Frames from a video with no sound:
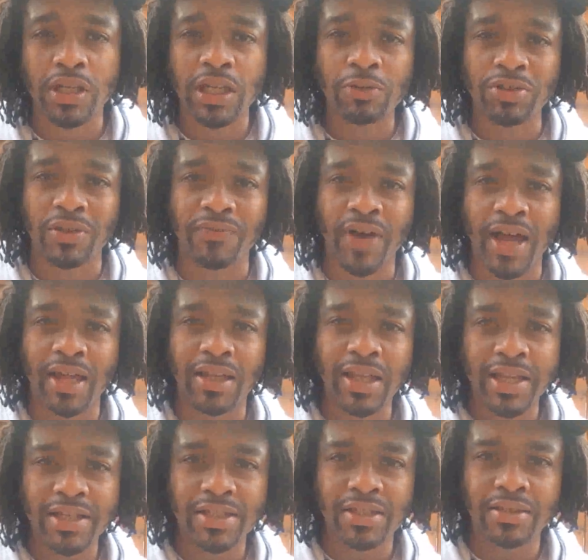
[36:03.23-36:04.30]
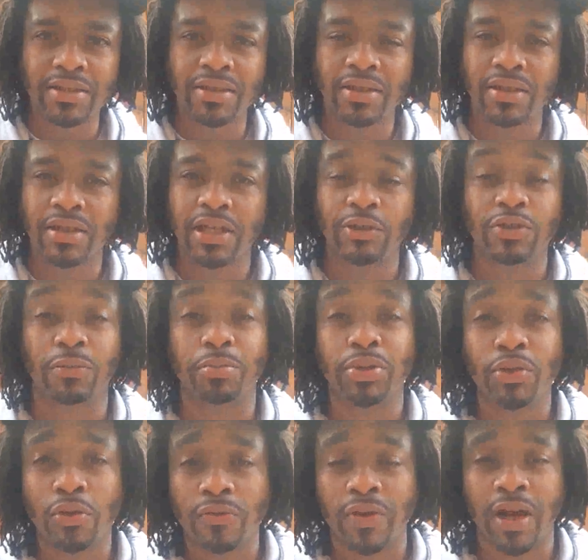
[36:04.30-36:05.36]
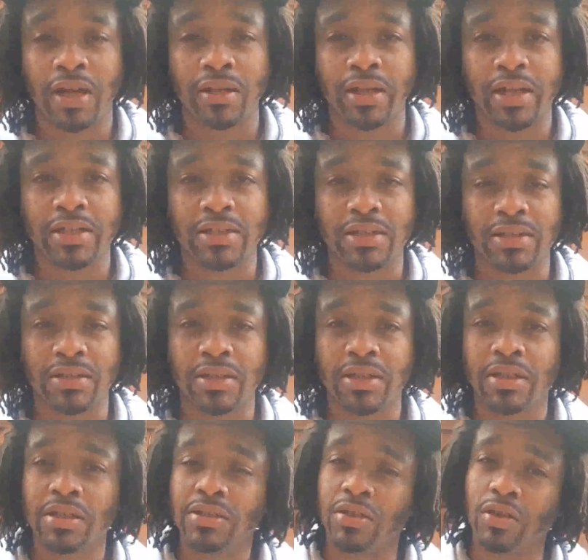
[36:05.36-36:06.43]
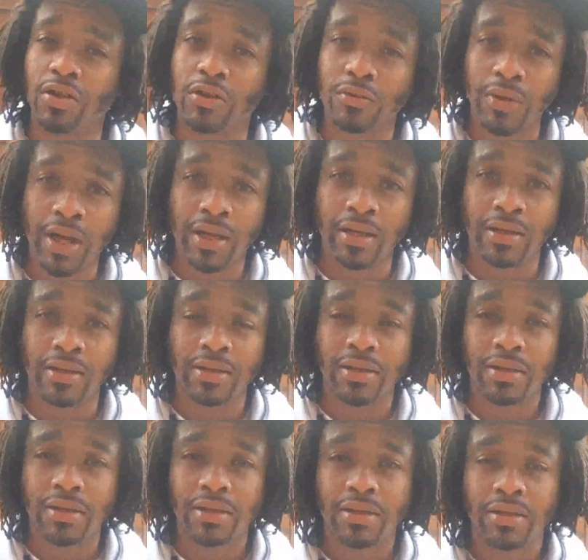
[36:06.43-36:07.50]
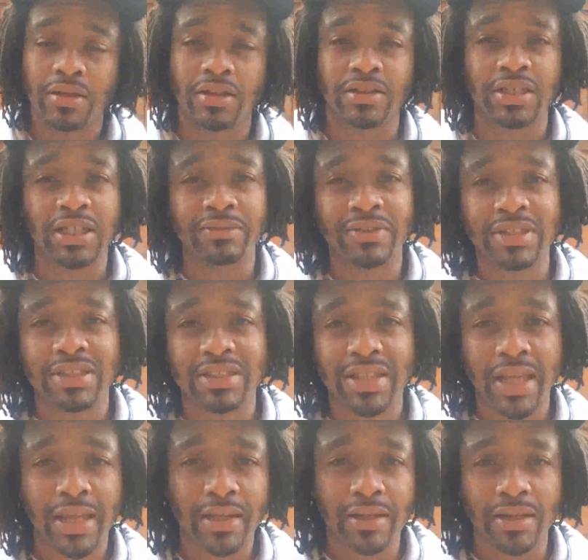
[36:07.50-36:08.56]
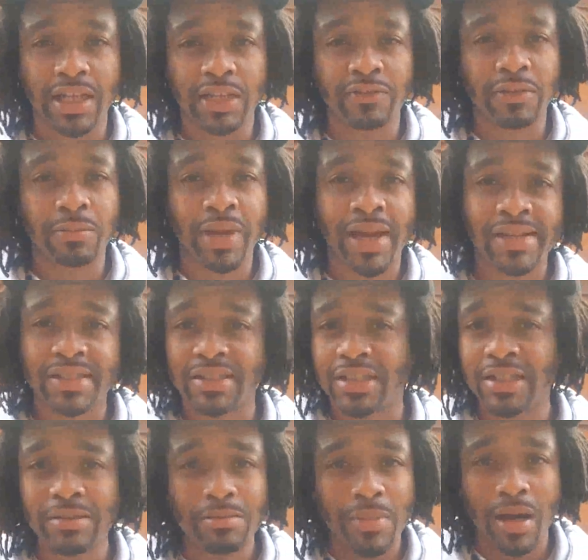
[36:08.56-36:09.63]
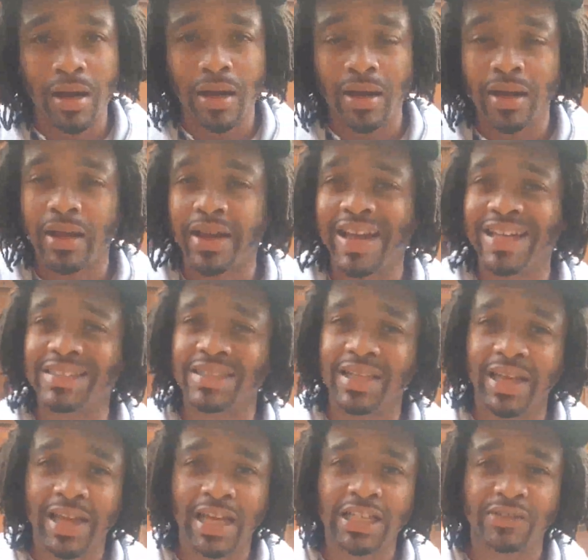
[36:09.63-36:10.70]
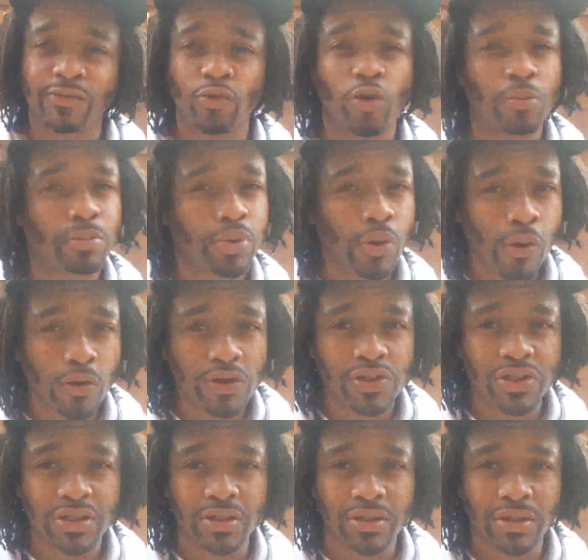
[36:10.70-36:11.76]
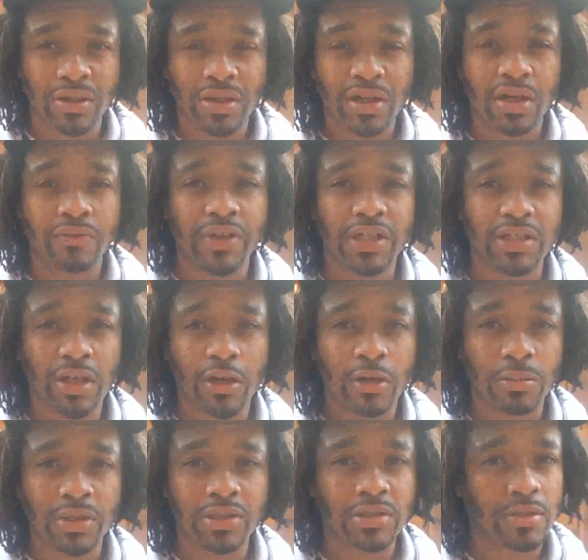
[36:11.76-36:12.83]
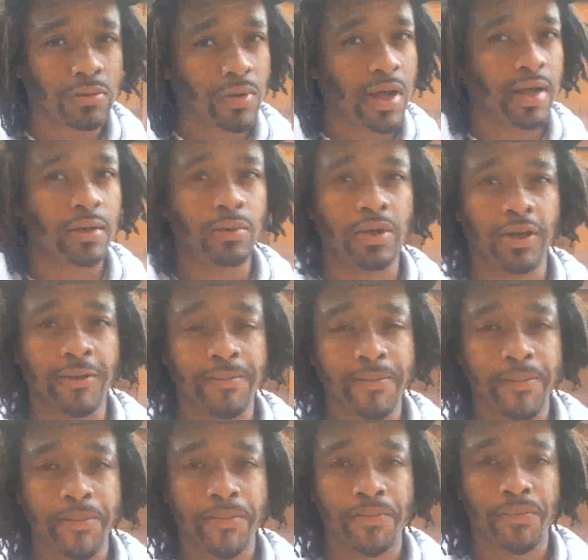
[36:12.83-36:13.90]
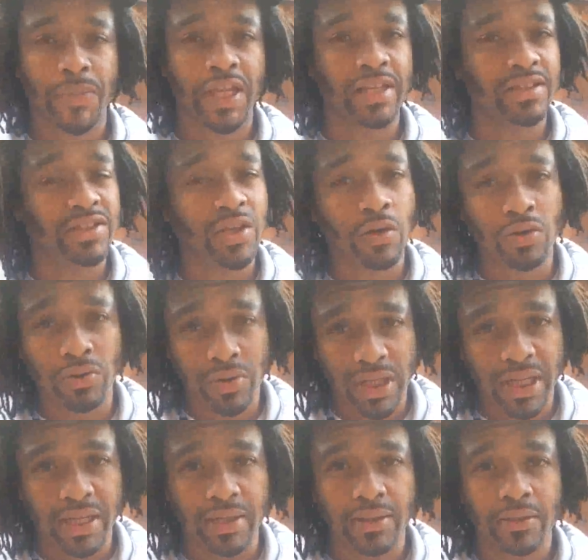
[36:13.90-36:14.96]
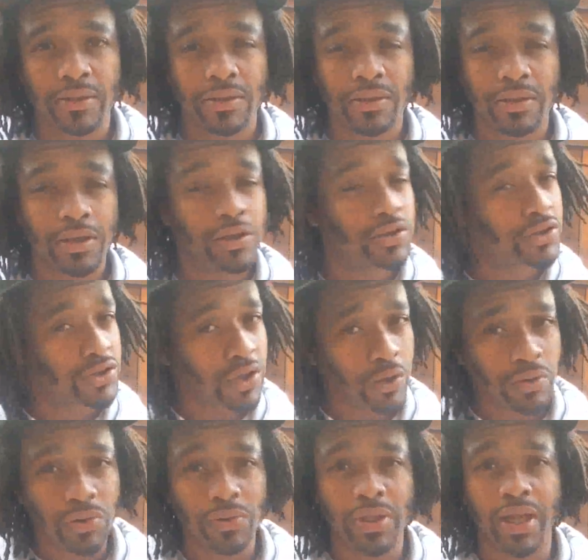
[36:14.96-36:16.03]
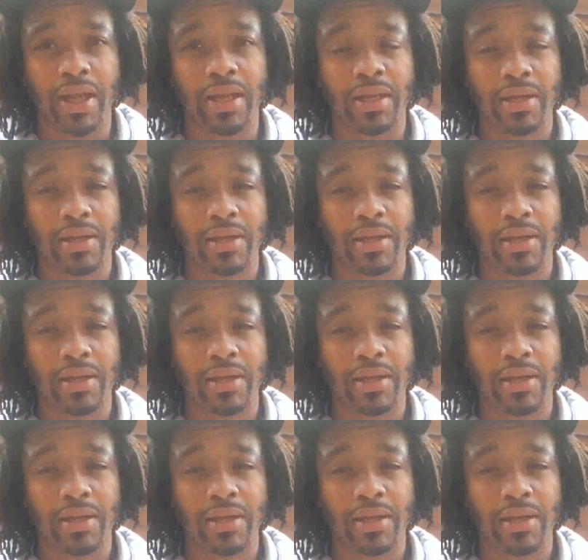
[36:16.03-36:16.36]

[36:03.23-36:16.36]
It was a violation. It was a pure violation to the Creator. Because even Satan, even Mastema, has to ask for a portion of his homies to rock with. And so do they. So do they.